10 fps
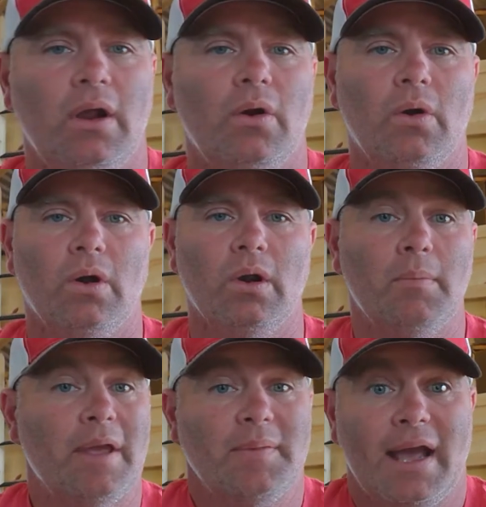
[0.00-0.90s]
or
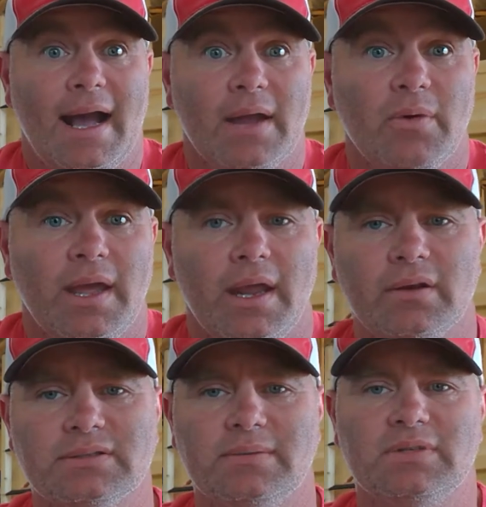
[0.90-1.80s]
maybe a highway
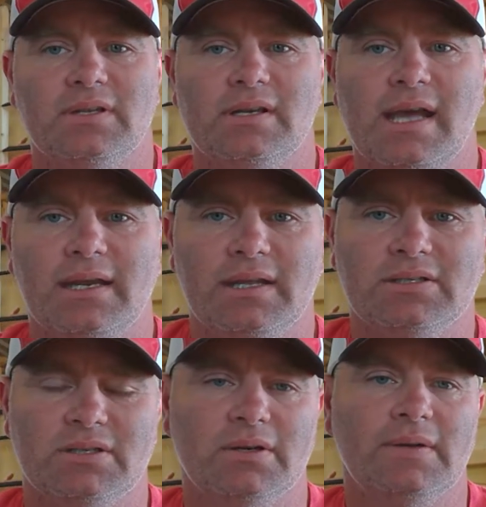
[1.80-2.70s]
or something of that
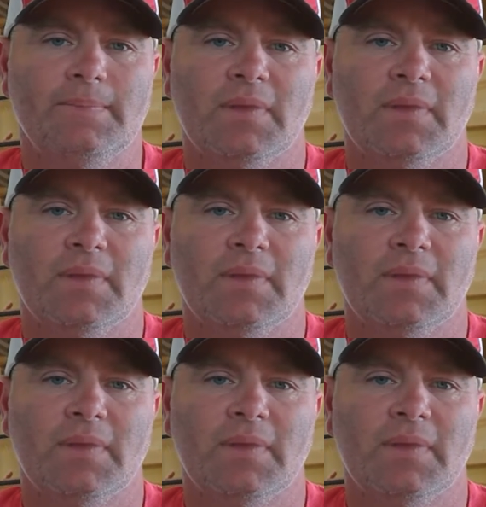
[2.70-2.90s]
nature.